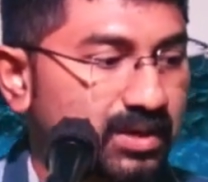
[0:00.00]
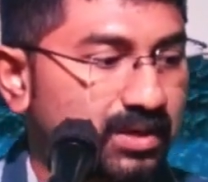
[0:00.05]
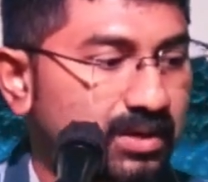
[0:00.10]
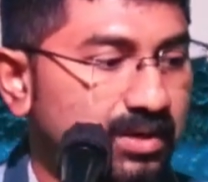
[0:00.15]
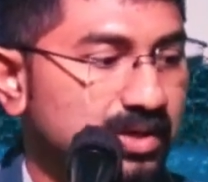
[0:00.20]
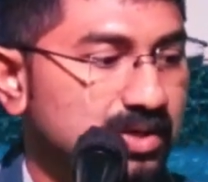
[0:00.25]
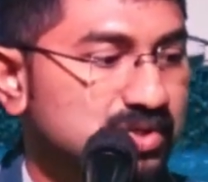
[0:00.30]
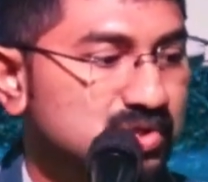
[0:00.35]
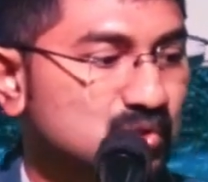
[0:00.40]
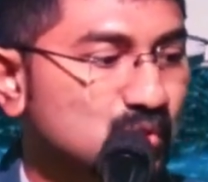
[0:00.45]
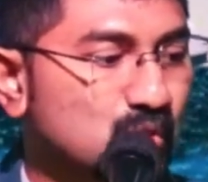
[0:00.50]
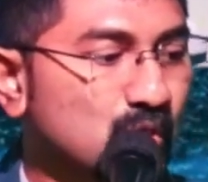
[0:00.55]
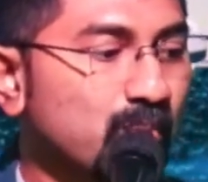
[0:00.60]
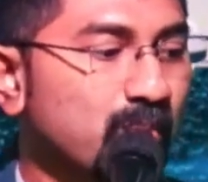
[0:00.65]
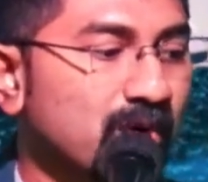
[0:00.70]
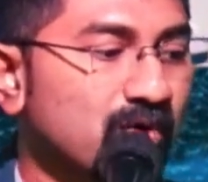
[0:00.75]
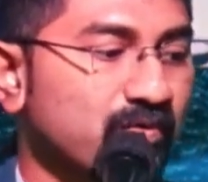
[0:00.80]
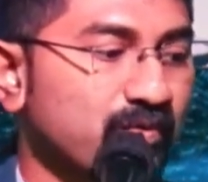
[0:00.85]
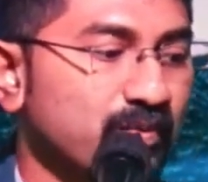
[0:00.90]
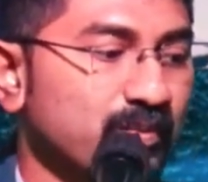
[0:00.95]
uh,
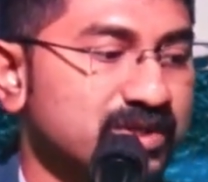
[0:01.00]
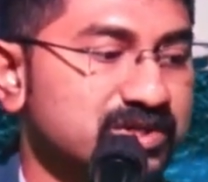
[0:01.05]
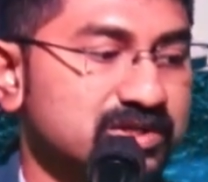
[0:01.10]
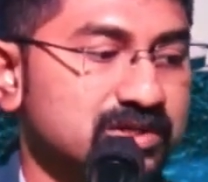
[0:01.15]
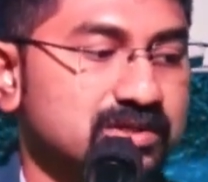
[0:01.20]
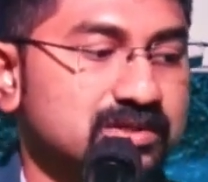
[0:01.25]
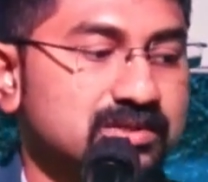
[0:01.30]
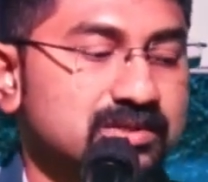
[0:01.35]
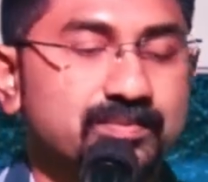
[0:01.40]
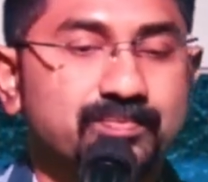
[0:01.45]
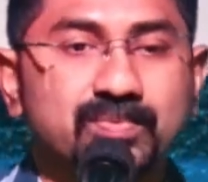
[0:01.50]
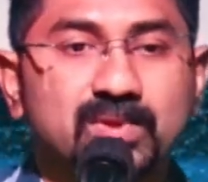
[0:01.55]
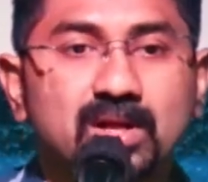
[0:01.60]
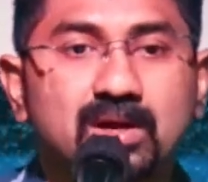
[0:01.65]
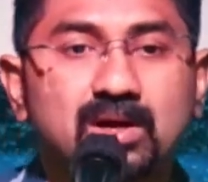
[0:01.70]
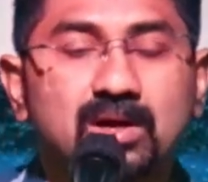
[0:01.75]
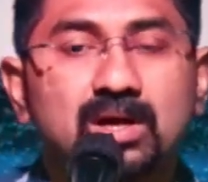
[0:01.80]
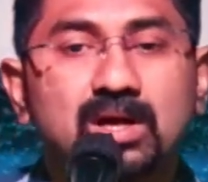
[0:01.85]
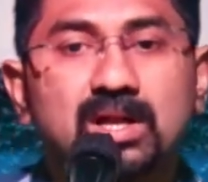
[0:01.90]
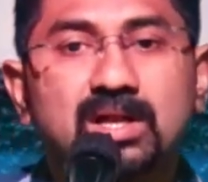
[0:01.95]
scope of mission.
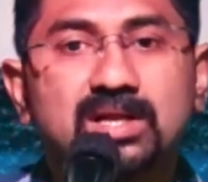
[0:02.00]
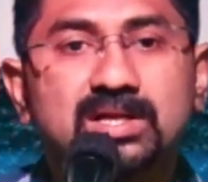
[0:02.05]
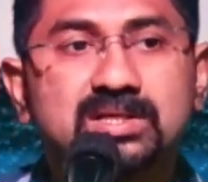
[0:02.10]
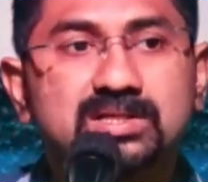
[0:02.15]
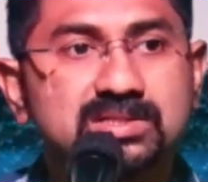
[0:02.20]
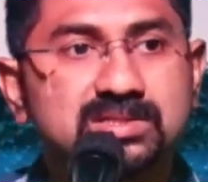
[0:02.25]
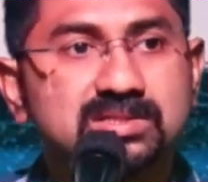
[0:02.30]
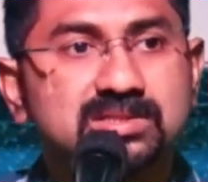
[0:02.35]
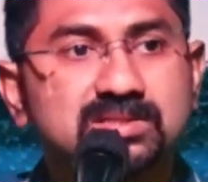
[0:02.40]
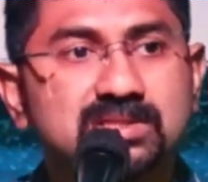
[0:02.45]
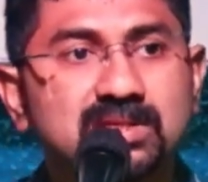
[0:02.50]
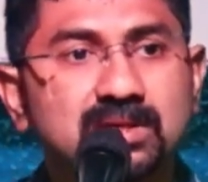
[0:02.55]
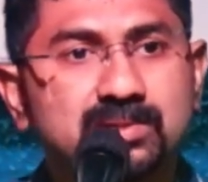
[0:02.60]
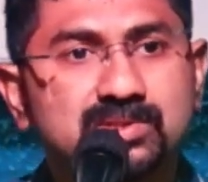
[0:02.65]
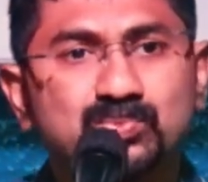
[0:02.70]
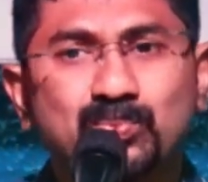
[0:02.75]
Let's